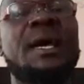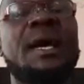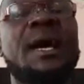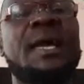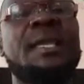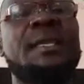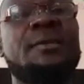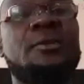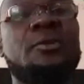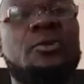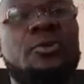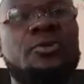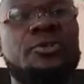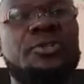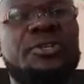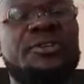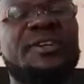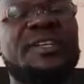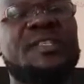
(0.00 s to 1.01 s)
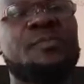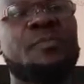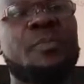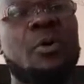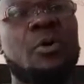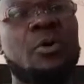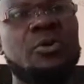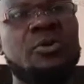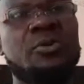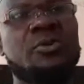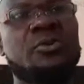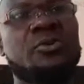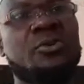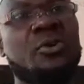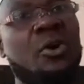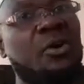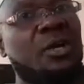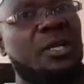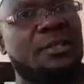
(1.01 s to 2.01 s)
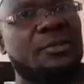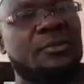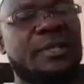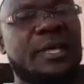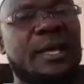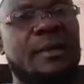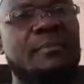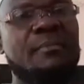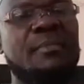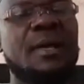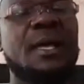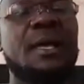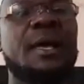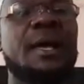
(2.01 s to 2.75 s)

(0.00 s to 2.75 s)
I did not respond wrongly to them.